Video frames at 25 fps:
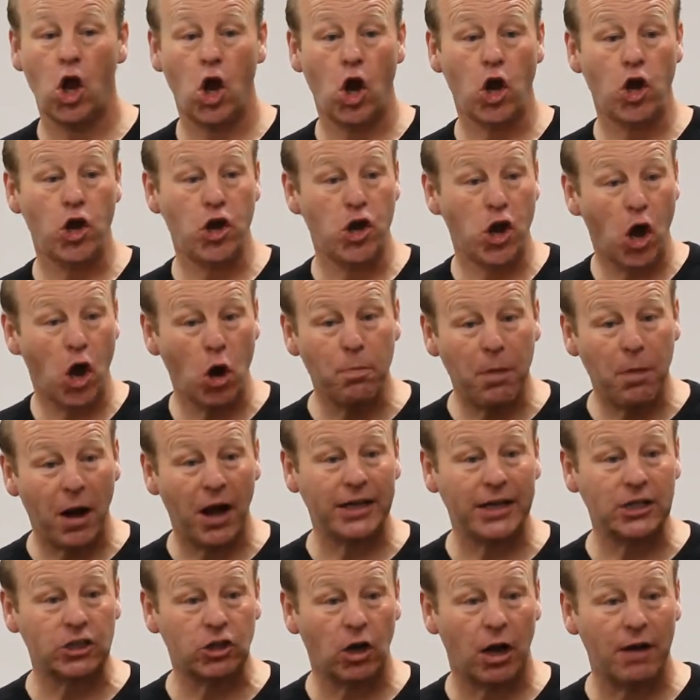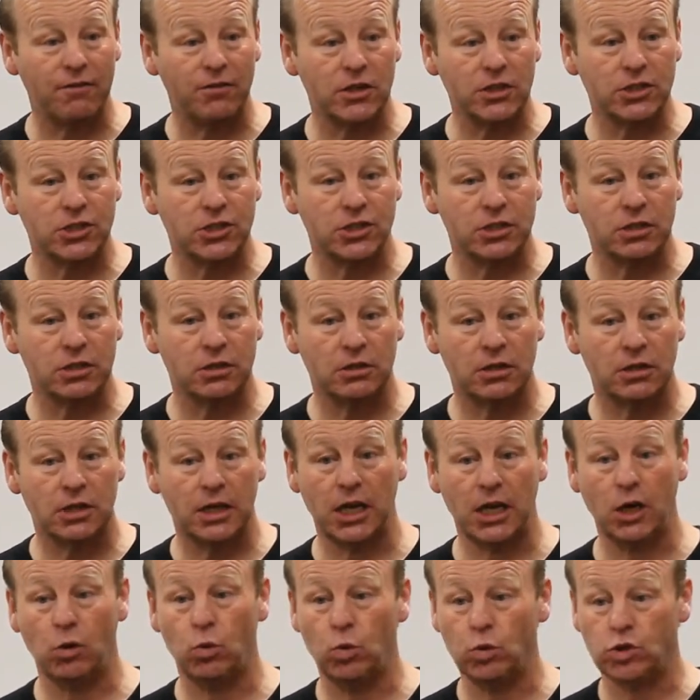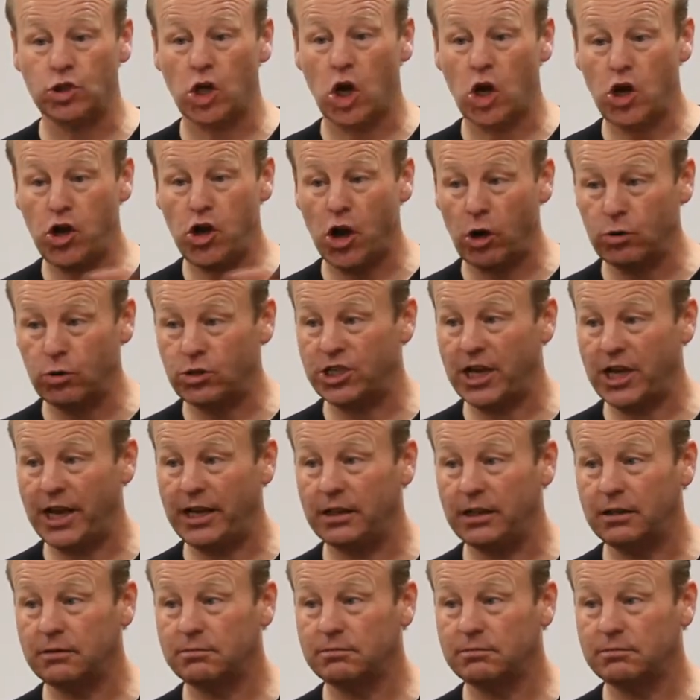No buying drivers equals no sale.